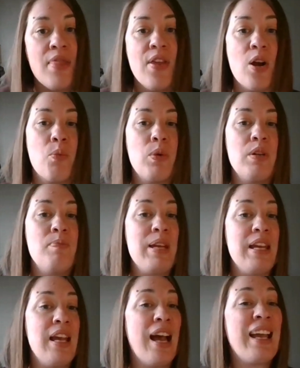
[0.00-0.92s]
There
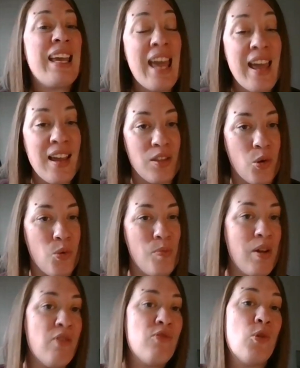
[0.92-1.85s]
would be a king, there
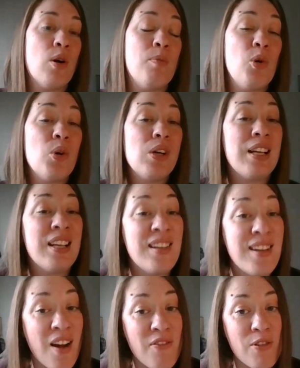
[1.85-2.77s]
would be a formal
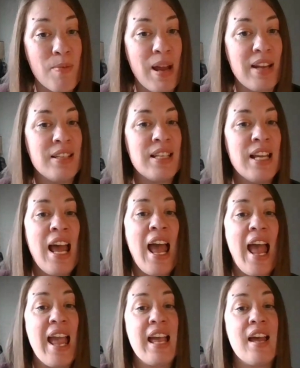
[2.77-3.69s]
government,
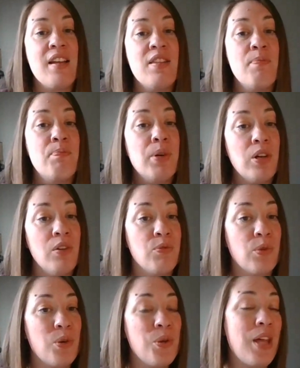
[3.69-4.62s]
and the book
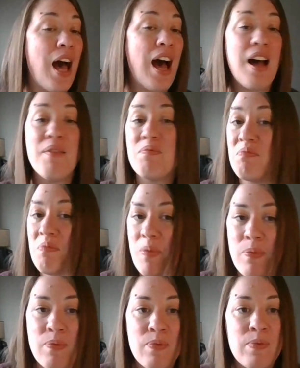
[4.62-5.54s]
of Ruth,
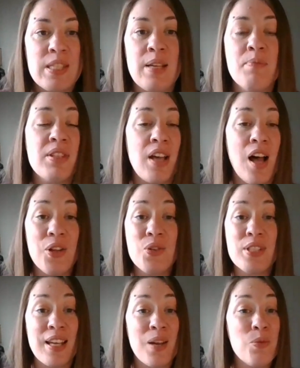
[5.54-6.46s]
some
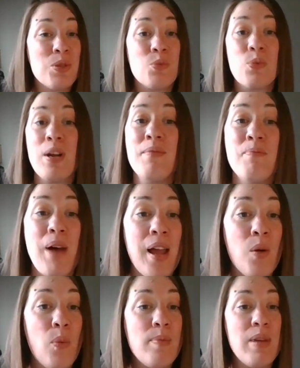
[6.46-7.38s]
scholars think it was written
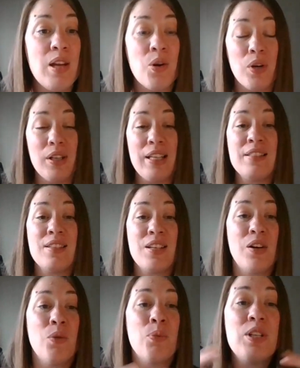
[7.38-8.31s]
by a woman, or at
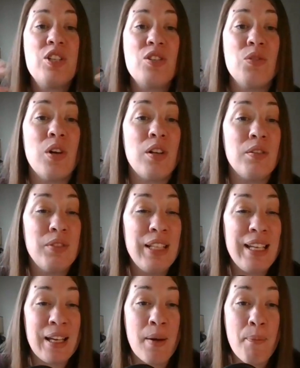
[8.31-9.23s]
least
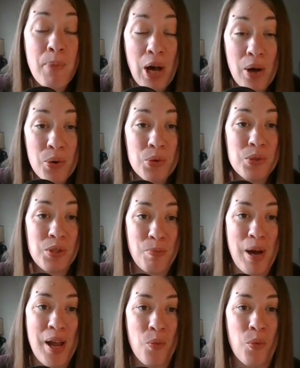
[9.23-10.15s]
originally
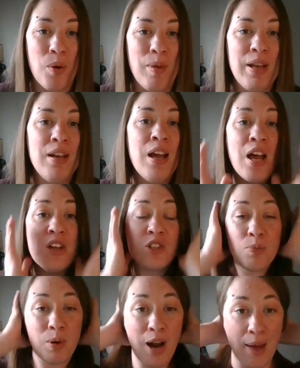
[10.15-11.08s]
composed by a woman.
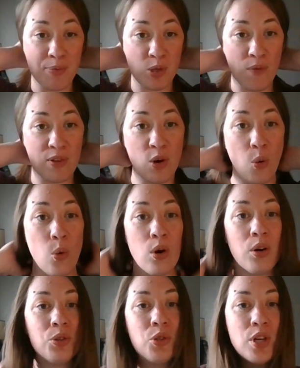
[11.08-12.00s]
So perhaps you have an
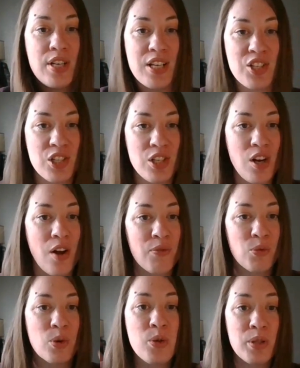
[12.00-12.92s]
oral tradition
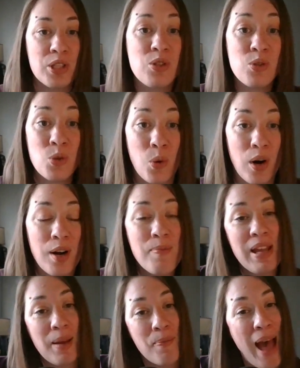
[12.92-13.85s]
of Ruth's
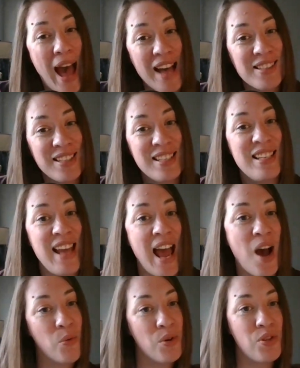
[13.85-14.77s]
story being passed
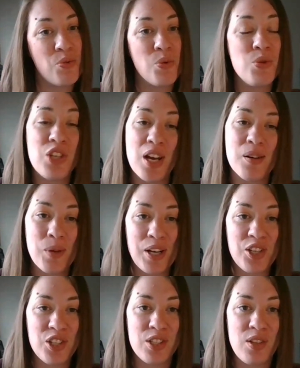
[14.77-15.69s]
down through
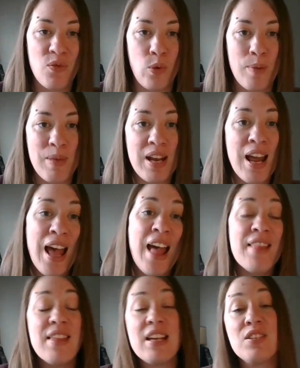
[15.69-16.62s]
generations of women
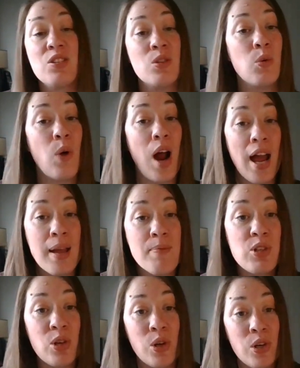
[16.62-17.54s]
that a
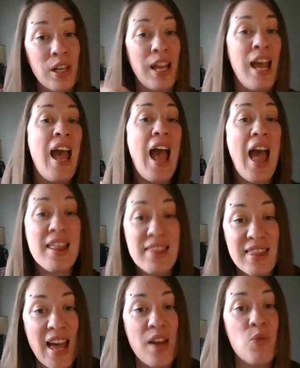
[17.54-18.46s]
scribe took
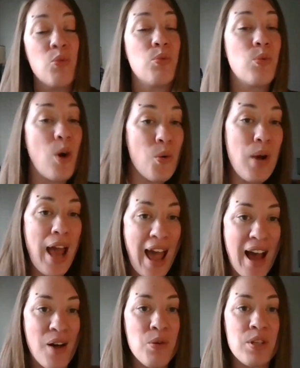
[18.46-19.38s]
and then wrote
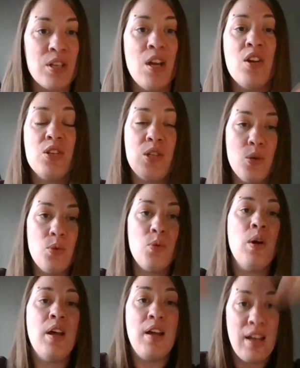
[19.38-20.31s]
out
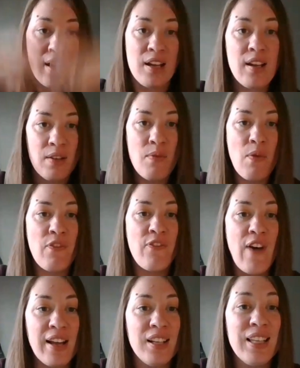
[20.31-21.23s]
to
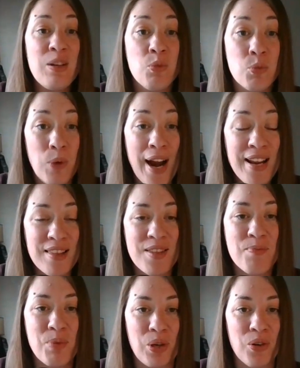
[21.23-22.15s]
finally write
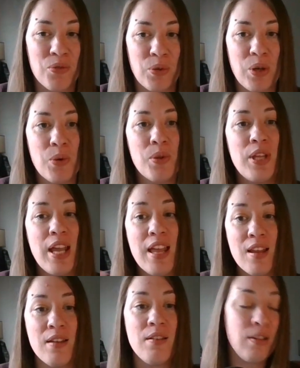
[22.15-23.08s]
the book of Ruth
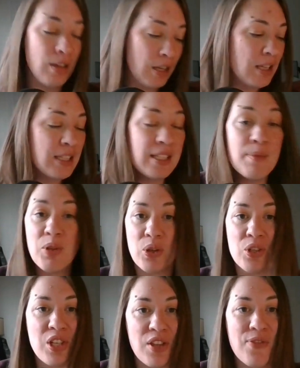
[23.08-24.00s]
in
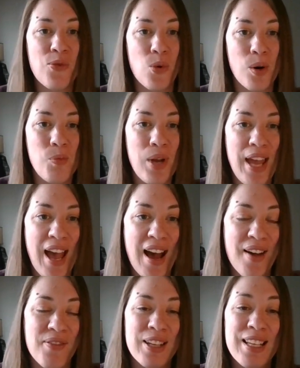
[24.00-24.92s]
similar to the form we
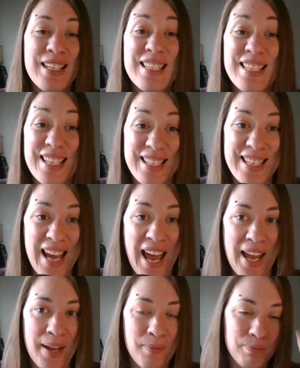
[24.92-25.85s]
have
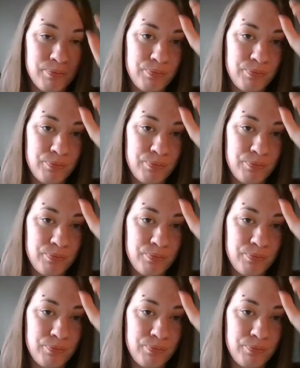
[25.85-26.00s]
today.